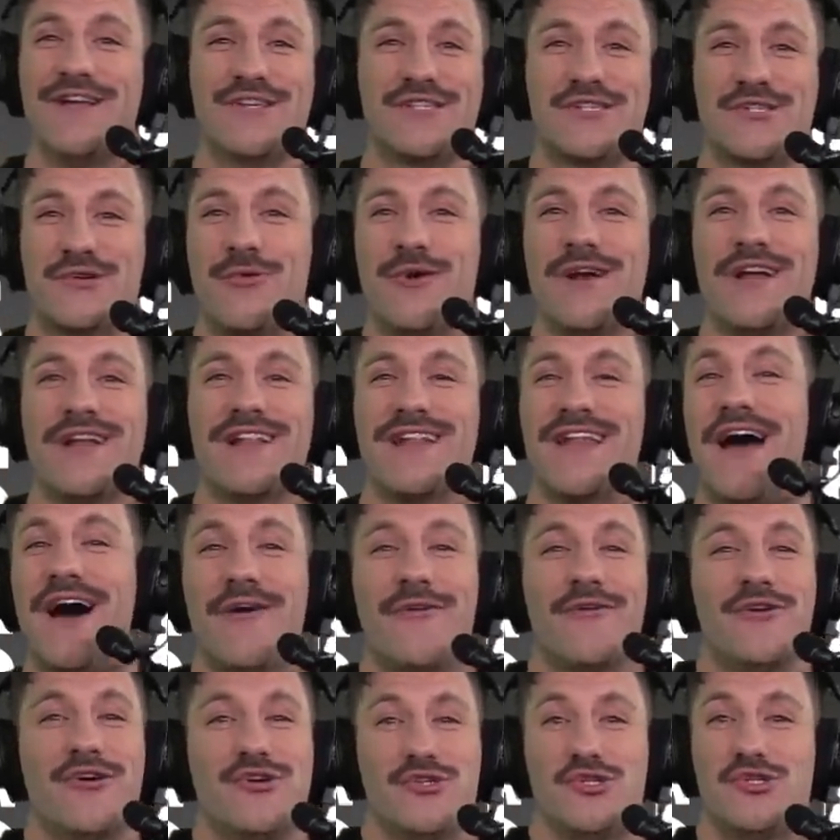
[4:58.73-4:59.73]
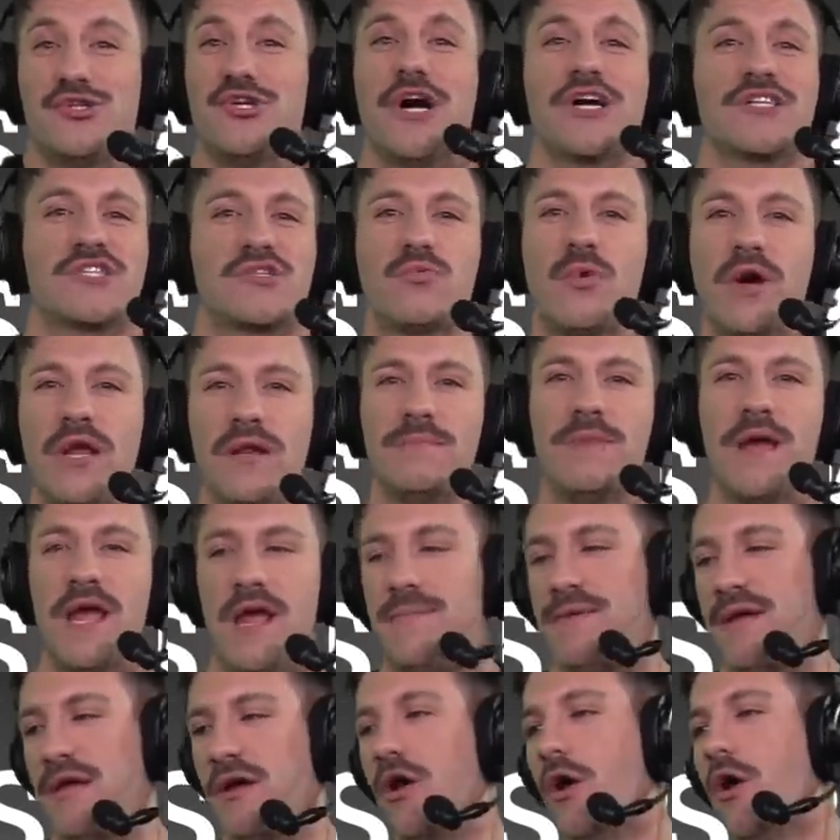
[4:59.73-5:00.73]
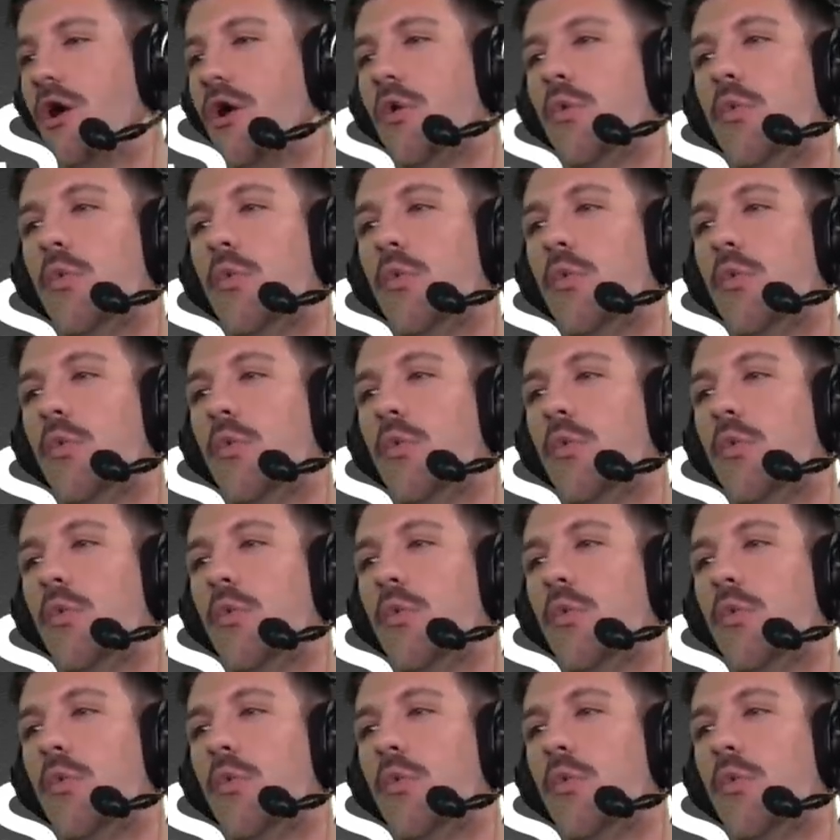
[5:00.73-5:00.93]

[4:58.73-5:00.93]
has tweeted out, just win, baby.